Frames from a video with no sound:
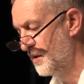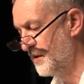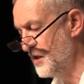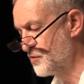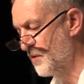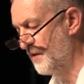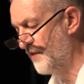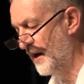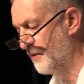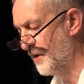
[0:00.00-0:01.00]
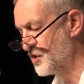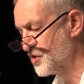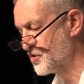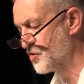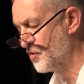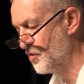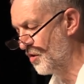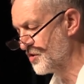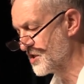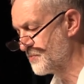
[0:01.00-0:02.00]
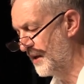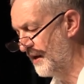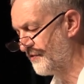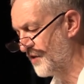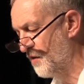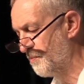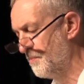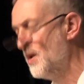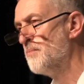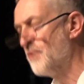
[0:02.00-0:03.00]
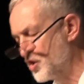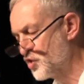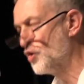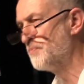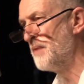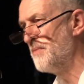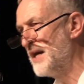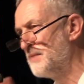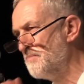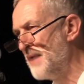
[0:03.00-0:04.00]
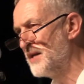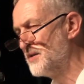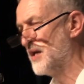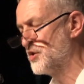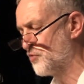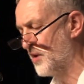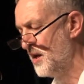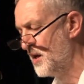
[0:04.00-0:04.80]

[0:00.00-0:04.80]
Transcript: These re-evaluations should not just be left open, but should be made mandatory.